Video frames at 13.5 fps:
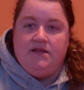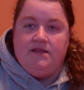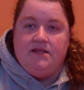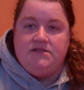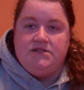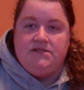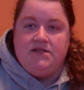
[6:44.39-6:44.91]
and
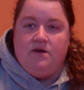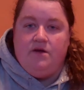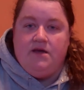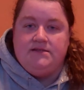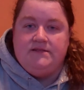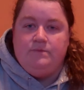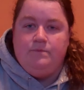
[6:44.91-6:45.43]
that's just how it
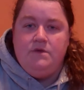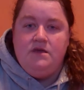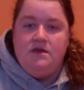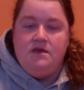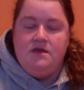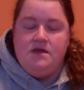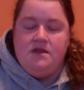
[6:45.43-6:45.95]
has to
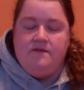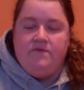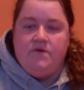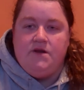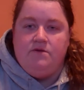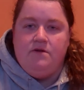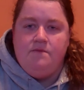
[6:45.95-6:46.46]
be, and if you
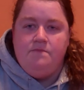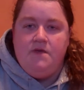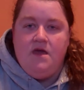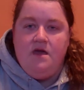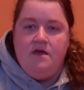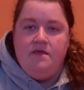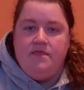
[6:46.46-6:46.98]
interrupt
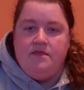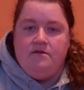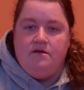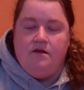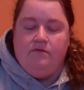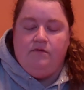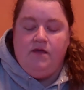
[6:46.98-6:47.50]
that, then they're
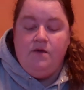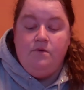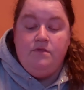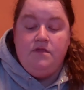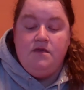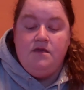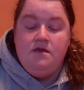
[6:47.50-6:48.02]
not okay
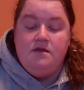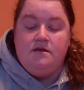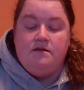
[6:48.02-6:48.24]
with it.